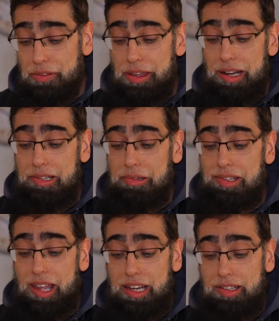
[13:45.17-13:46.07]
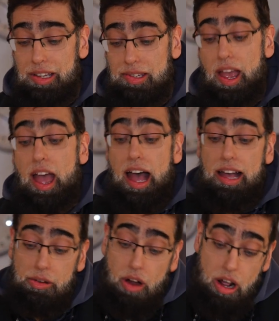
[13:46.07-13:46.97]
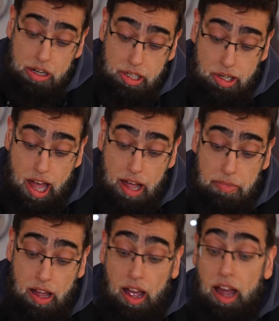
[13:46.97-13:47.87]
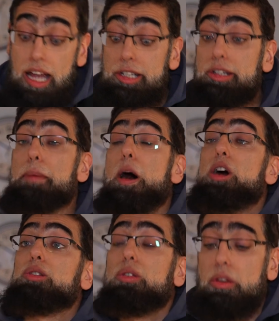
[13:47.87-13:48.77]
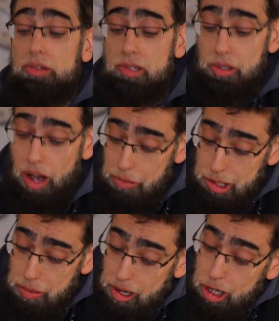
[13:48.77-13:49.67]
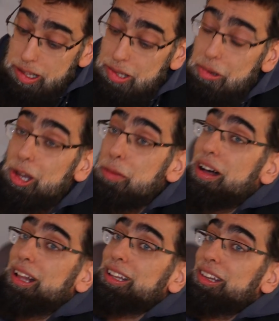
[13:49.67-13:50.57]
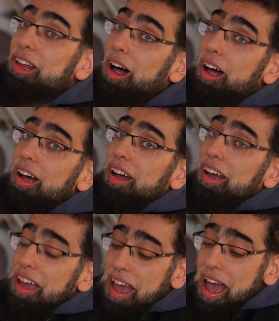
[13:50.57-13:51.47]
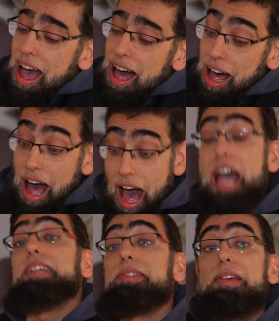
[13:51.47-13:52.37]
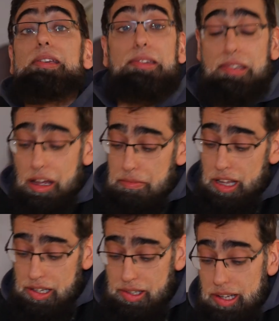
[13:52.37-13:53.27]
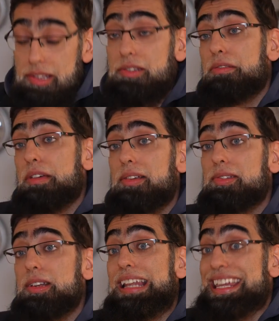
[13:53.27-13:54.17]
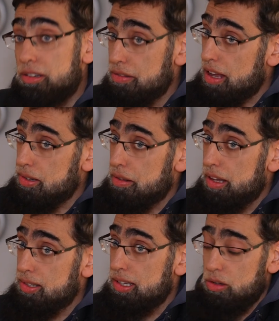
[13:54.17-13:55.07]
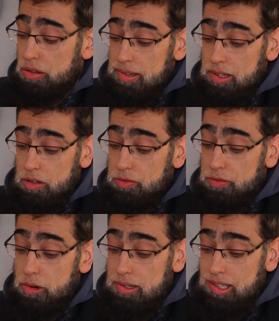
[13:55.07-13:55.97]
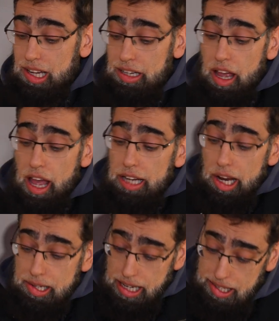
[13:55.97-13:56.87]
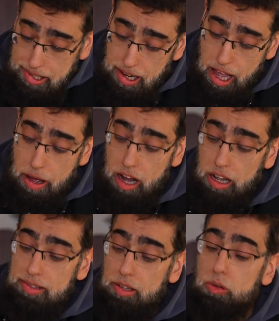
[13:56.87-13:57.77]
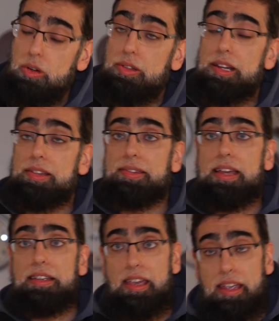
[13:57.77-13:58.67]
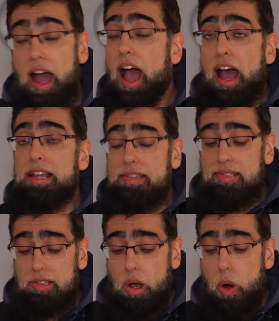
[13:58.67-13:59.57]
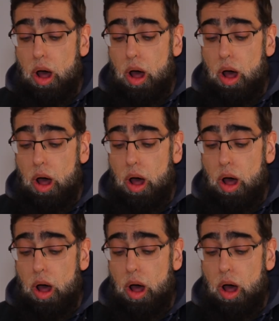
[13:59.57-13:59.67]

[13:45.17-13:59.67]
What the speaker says: of the initial stages, Ahrar al-Sham, Jabhat al-Nusra, which we're going to be talking about a lot. ISIS emerged in late 2013, 2014, Jaish al-Islam, Harakat al-Nur al-Din al-Zangi, and so